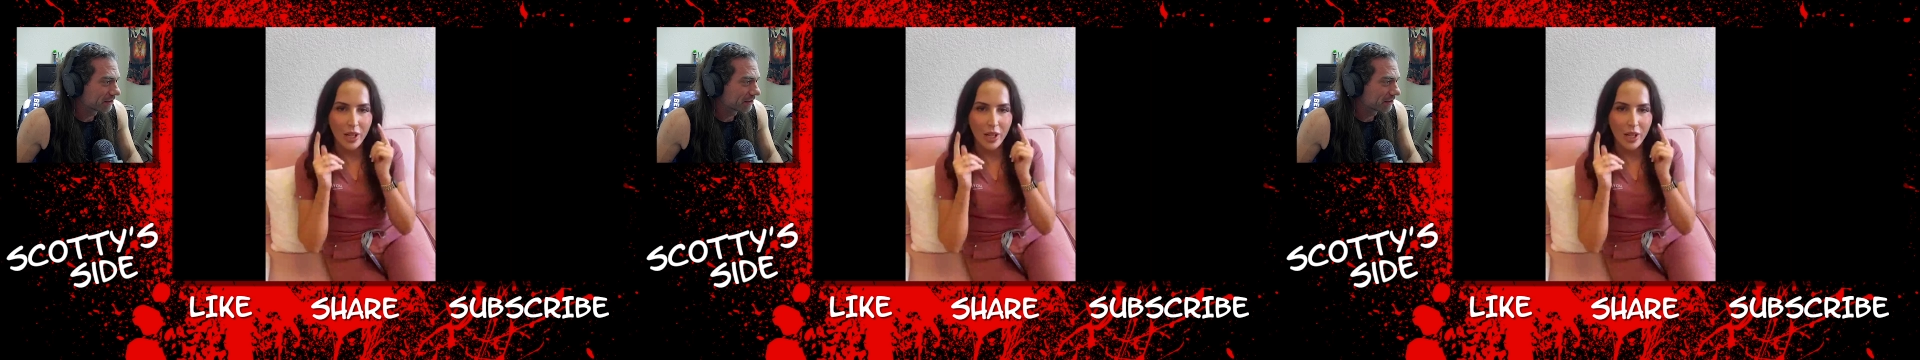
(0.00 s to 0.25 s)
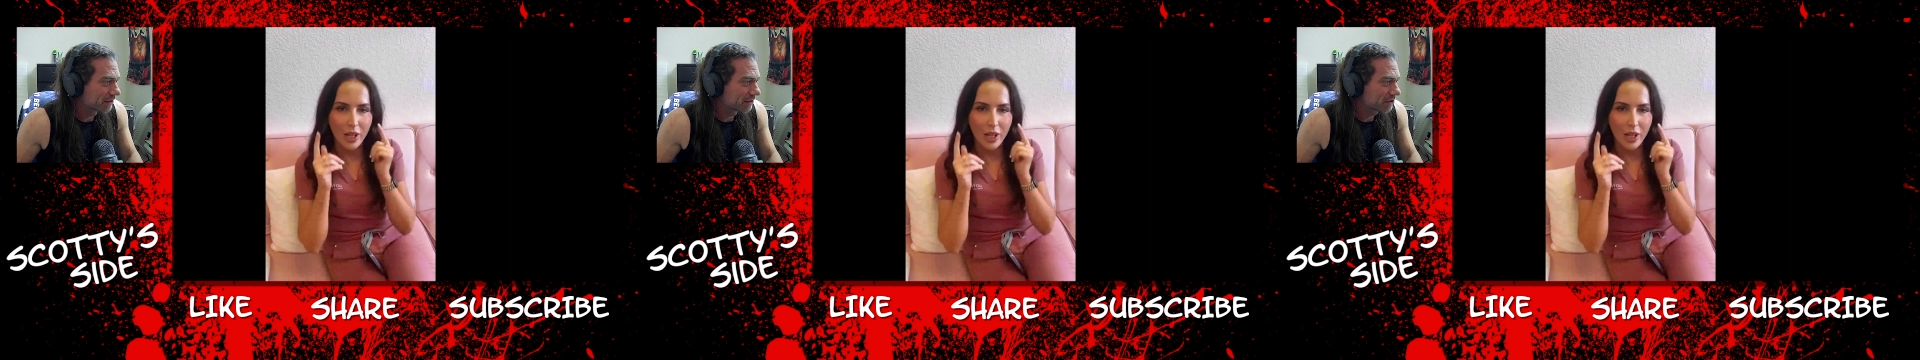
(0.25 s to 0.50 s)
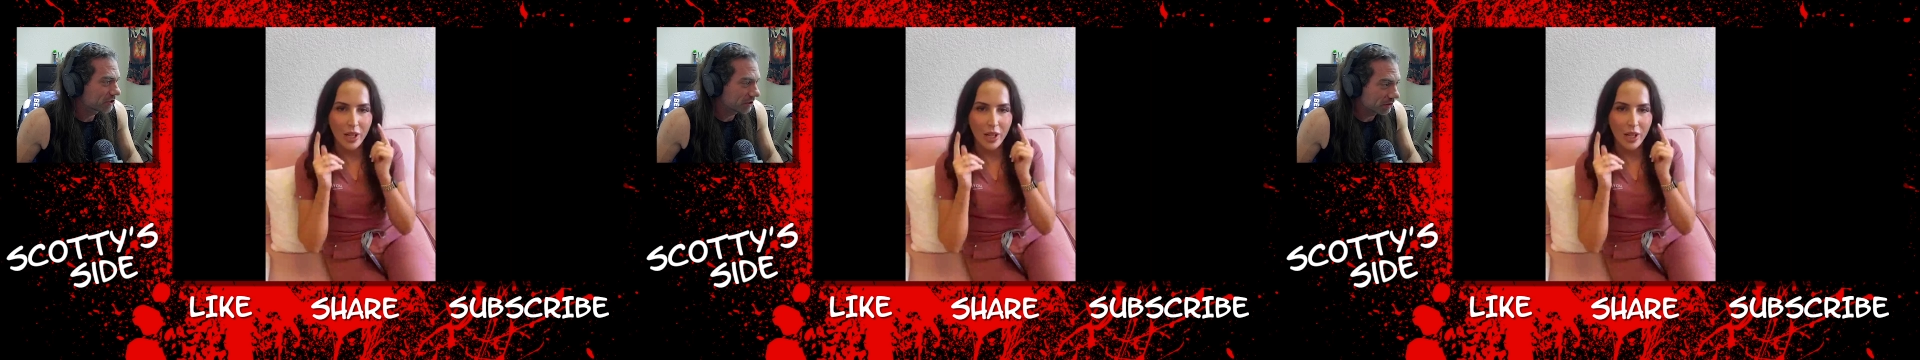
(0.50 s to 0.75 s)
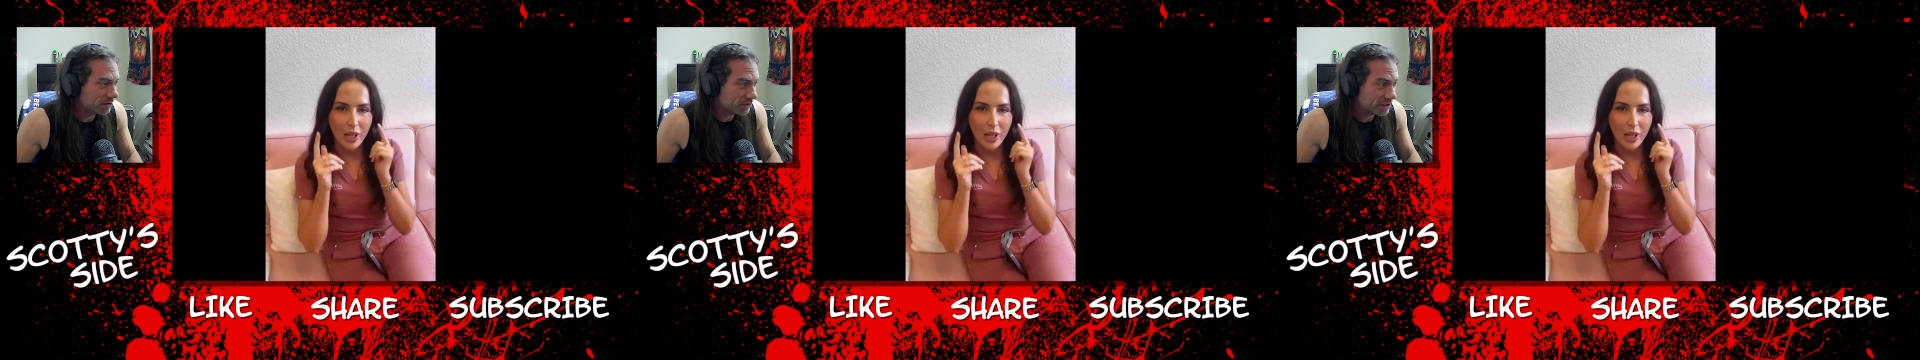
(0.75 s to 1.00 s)
Speaker 1: she
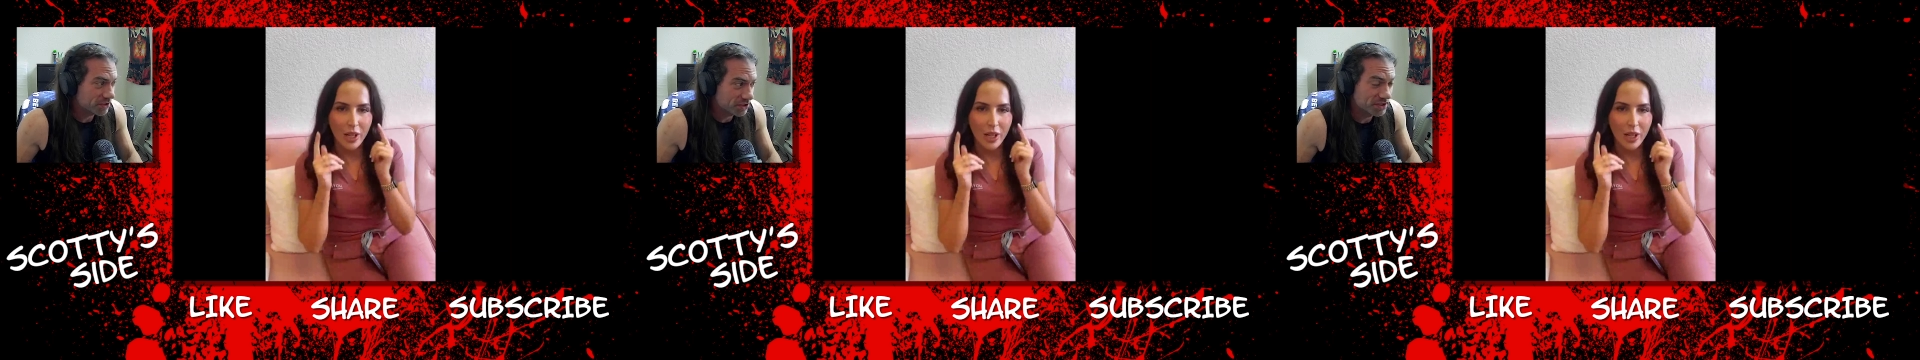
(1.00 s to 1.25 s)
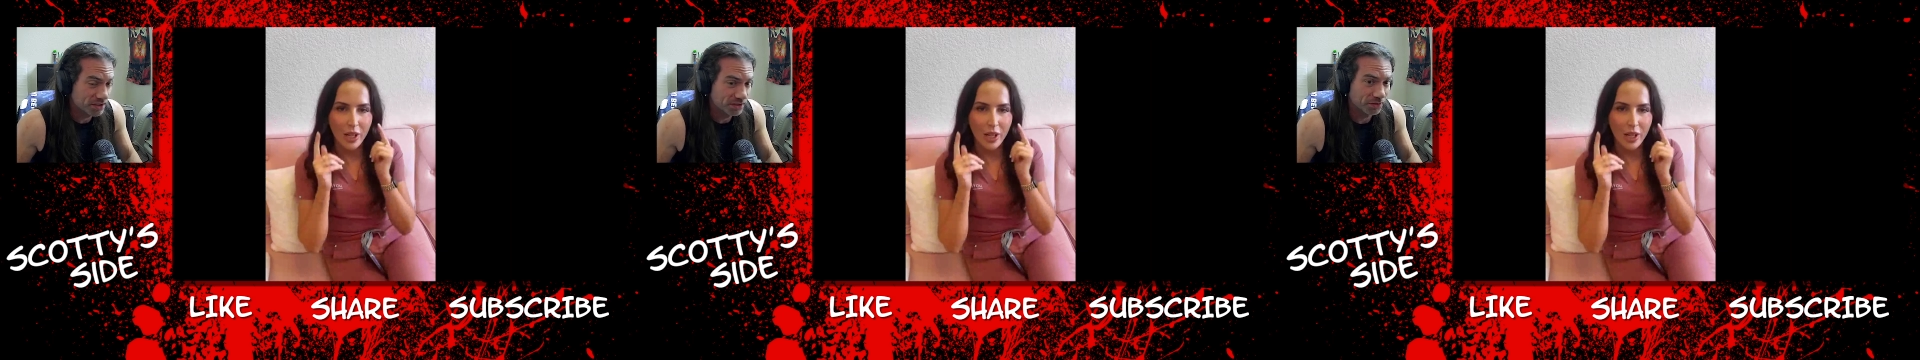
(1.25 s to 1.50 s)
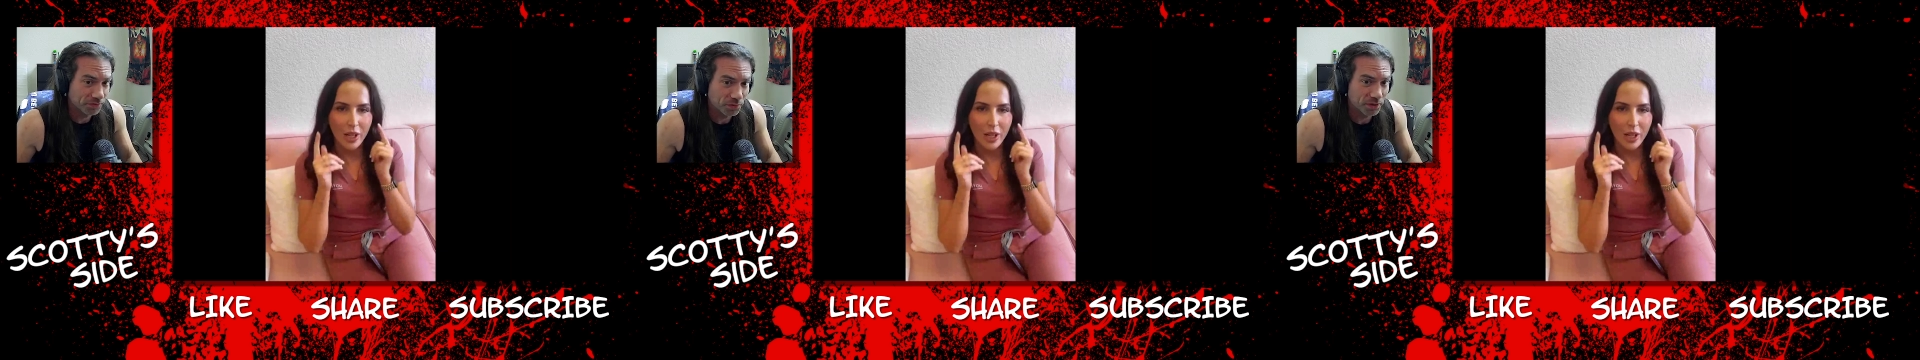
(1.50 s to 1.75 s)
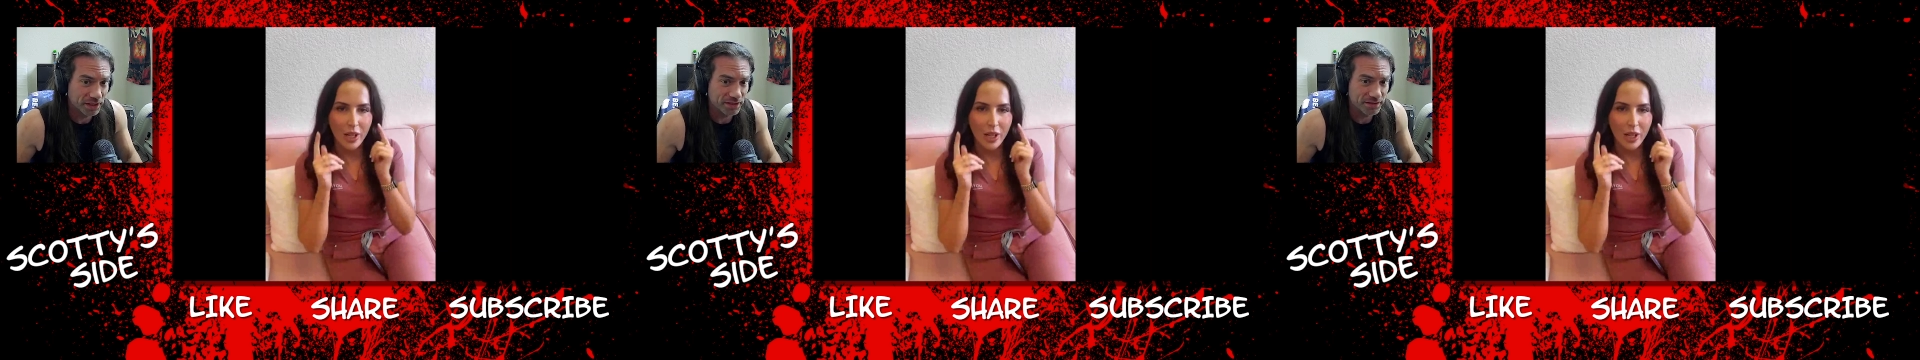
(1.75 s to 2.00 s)
looks like she's in her
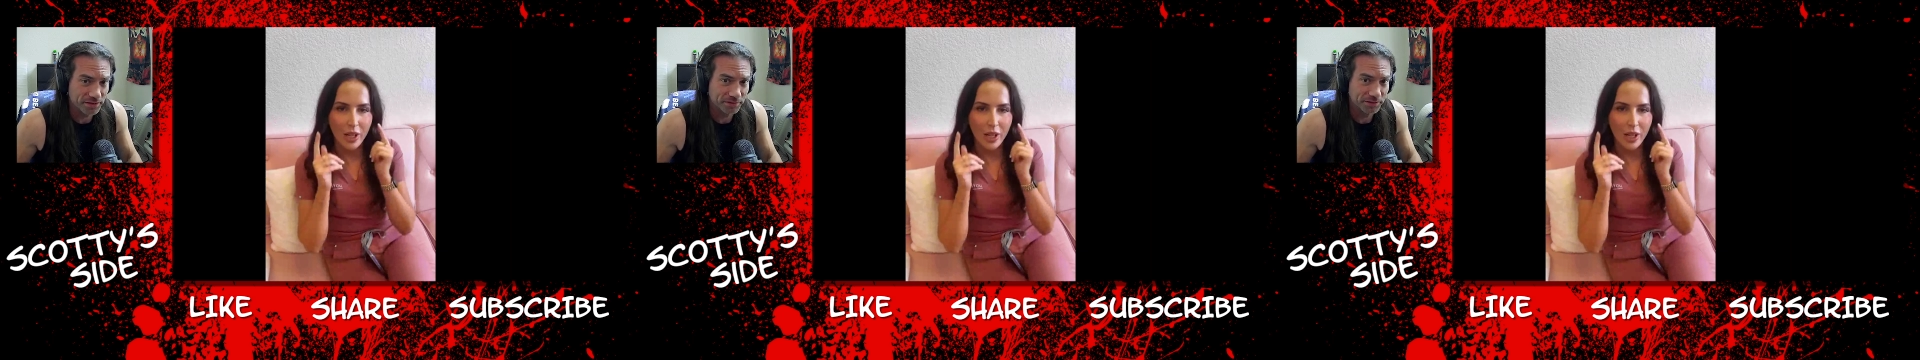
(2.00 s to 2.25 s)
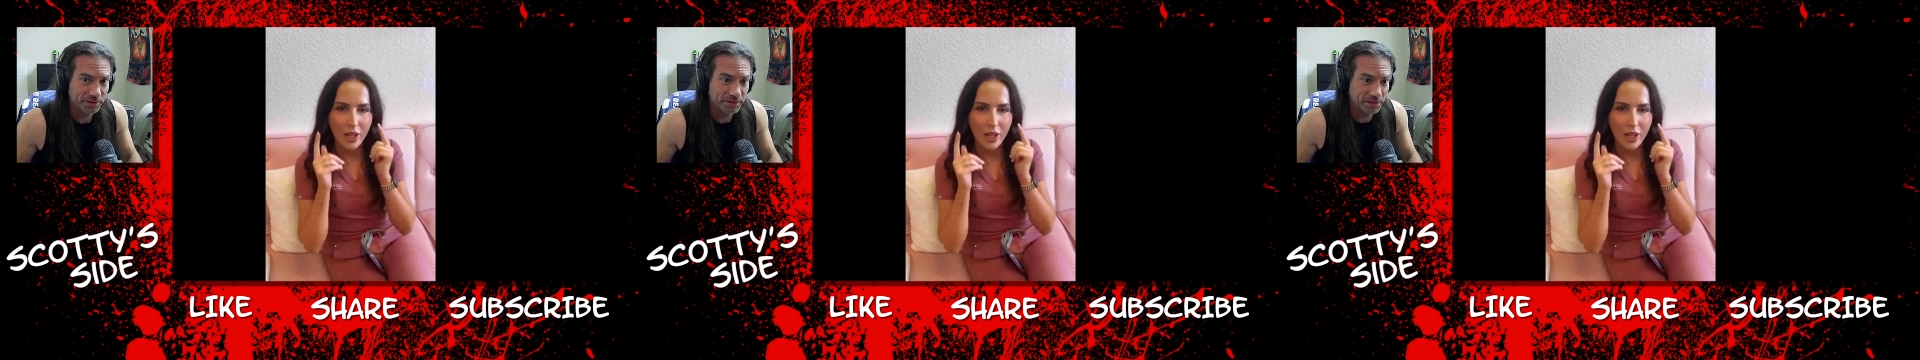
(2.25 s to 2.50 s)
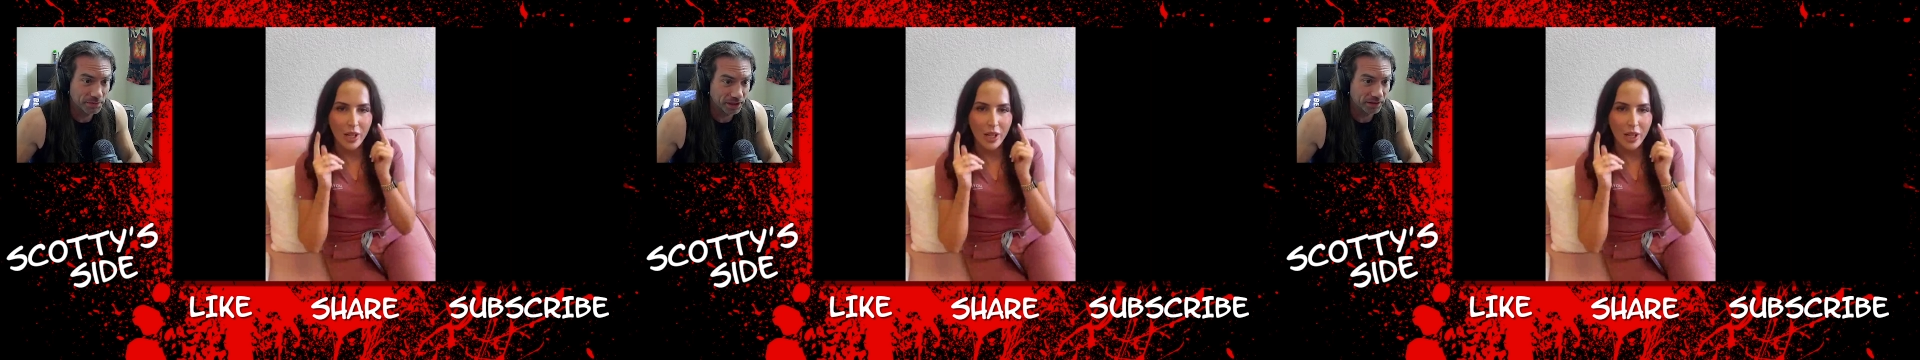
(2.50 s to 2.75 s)
forties to me.